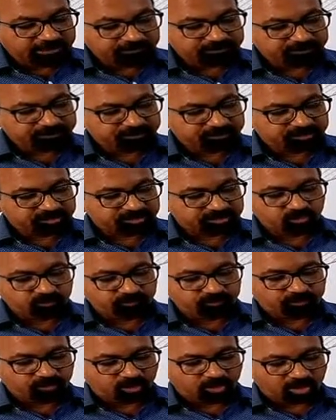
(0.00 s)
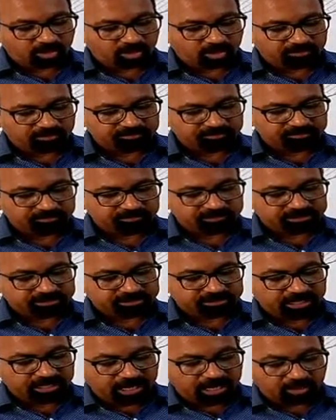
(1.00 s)
to form the clouds
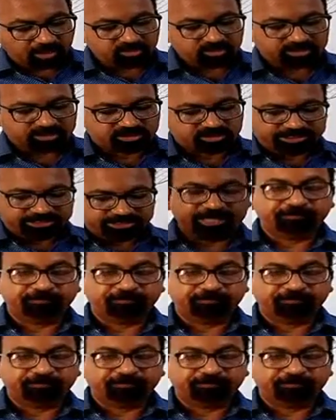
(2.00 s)
in the sky.